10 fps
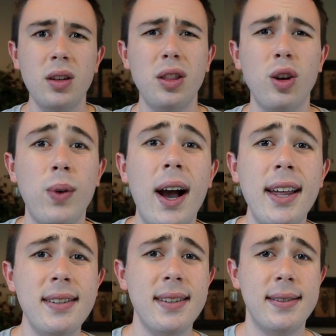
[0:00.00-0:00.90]
The ride
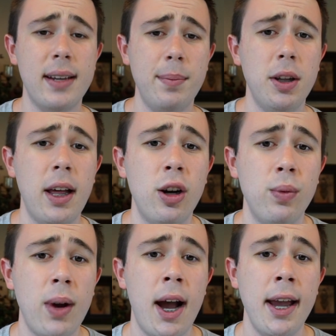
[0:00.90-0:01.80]
is a simulator
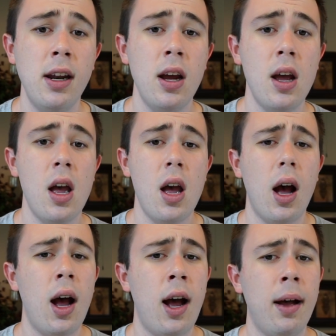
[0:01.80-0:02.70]
ride.
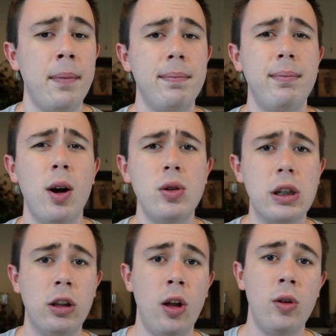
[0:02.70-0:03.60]

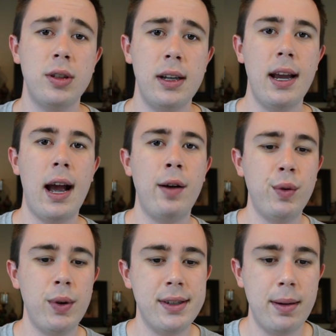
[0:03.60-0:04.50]
Most closely I
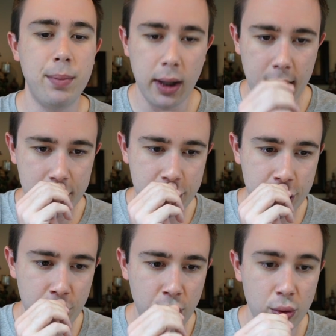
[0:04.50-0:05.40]
would resemble it
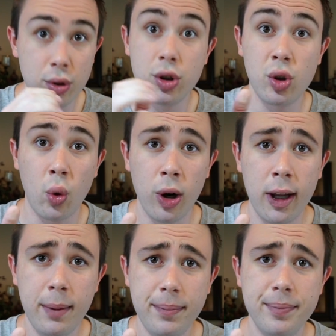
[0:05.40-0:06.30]
to
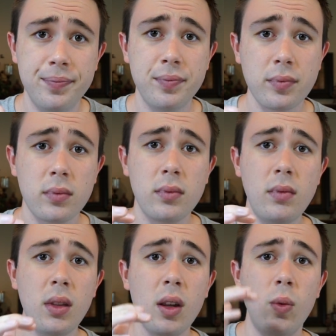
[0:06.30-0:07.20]
Soarin',
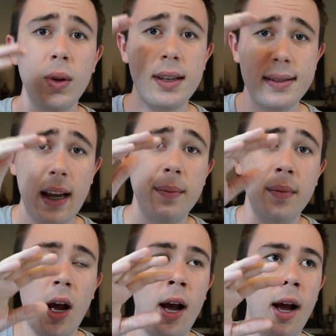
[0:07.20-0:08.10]
with the
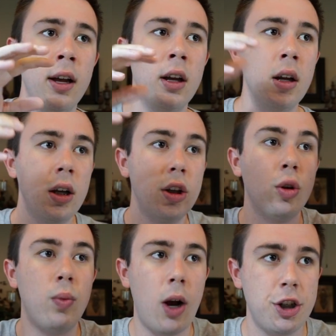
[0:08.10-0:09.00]
same,
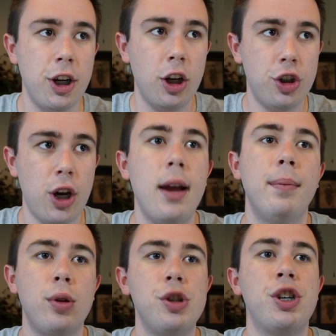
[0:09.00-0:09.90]
you're watching a
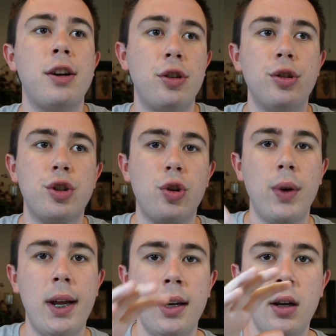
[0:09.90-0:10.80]
giant projector
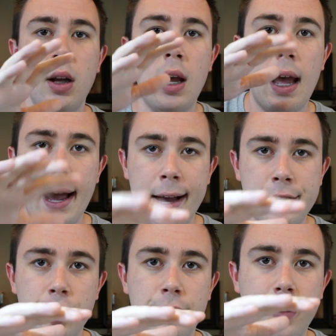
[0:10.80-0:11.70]
screen
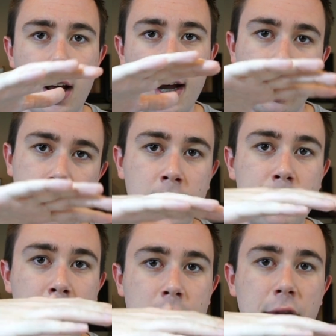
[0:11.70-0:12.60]
as you're flying on the
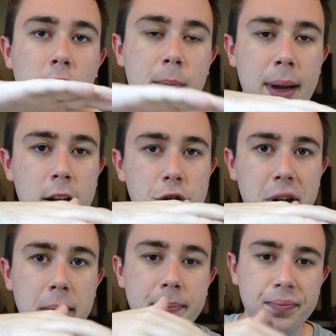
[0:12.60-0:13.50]
back of your
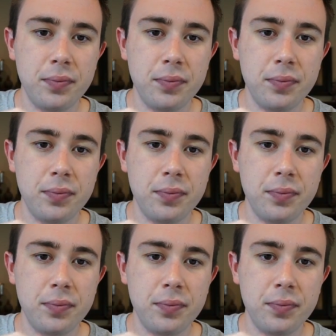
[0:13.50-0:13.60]
Banshee.